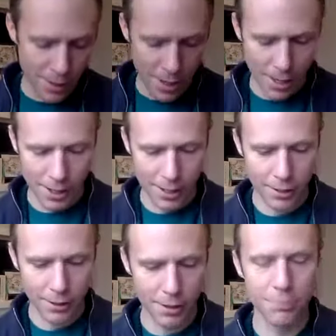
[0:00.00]

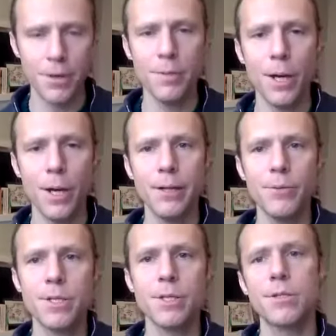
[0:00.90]
A friend of mine, he
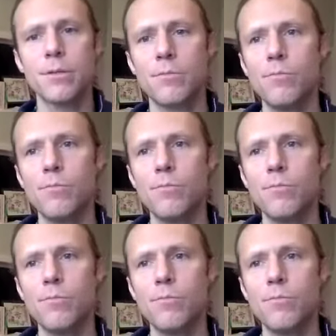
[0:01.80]
was just